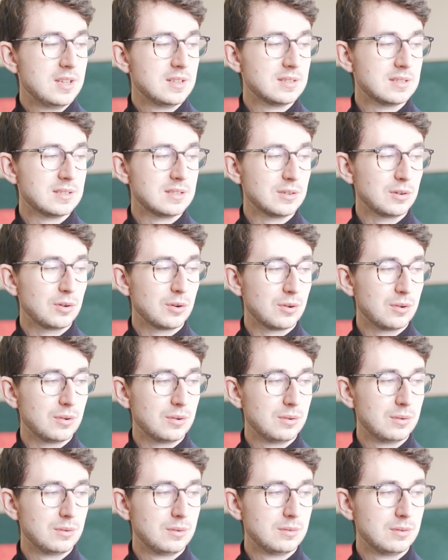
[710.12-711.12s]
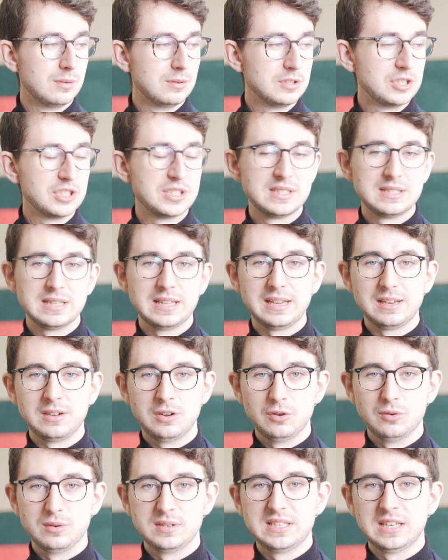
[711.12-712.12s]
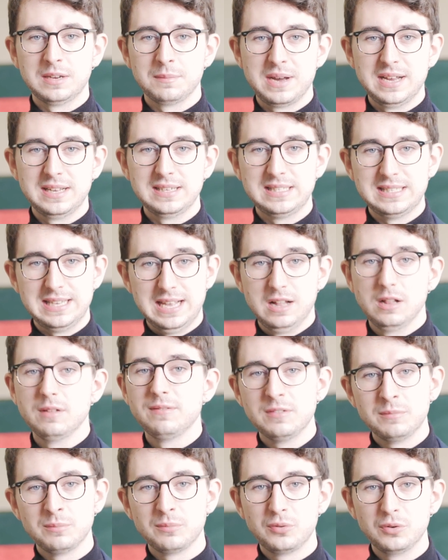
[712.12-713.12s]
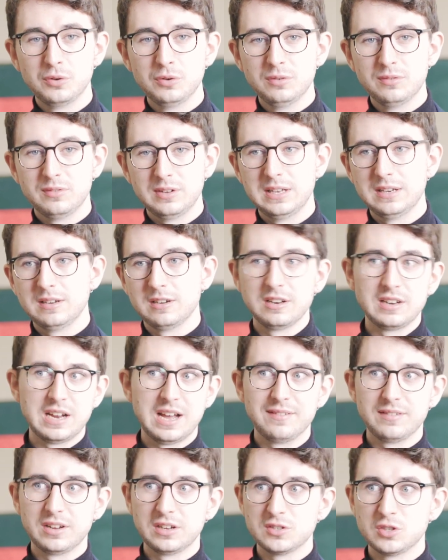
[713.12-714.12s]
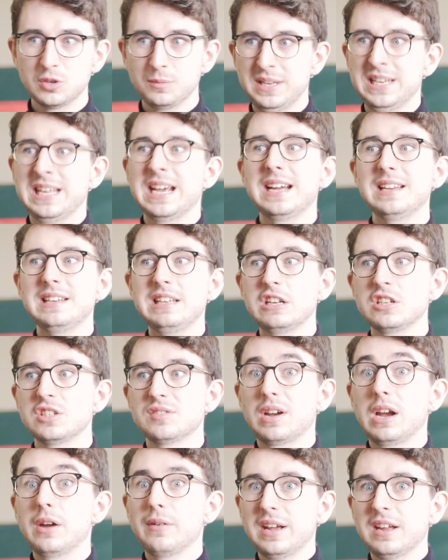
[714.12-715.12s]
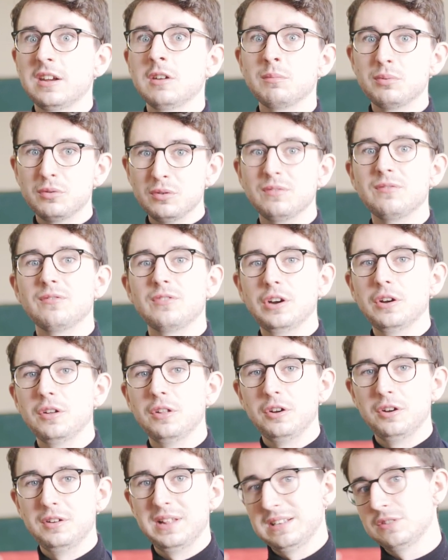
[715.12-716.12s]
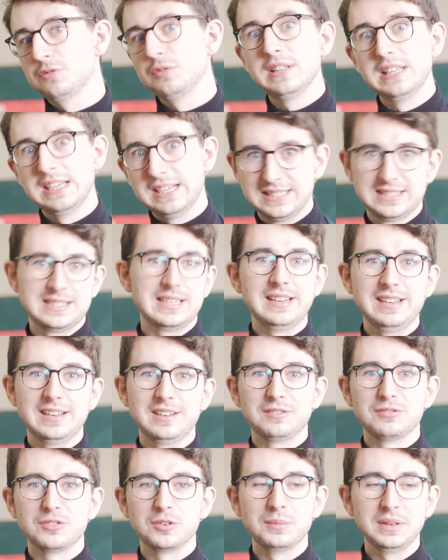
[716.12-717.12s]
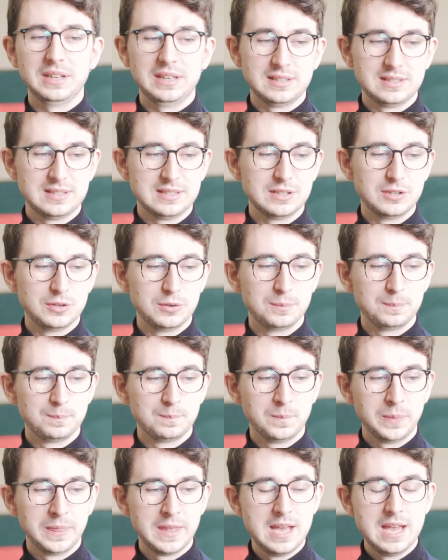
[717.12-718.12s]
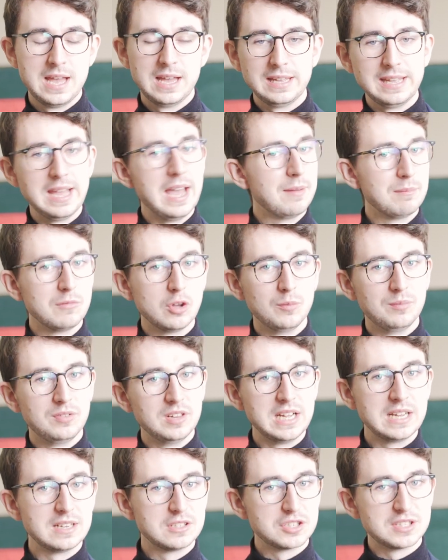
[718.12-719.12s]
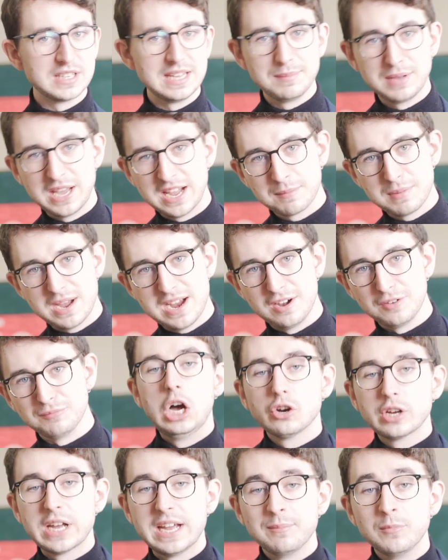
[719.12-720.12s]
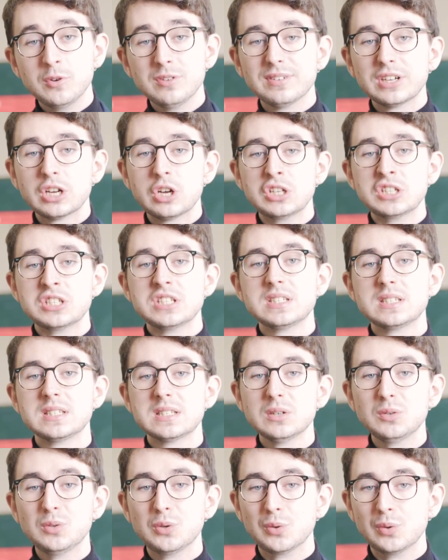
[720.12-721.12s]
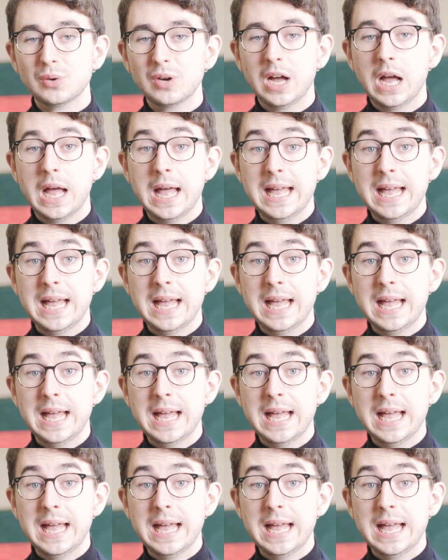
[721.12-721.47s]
So just like noticing myself improve and having so many ideas for how I can improve further, that's really exciting for me. So yeah, hopefully I'll just keep getting better. Okay, moving on. So,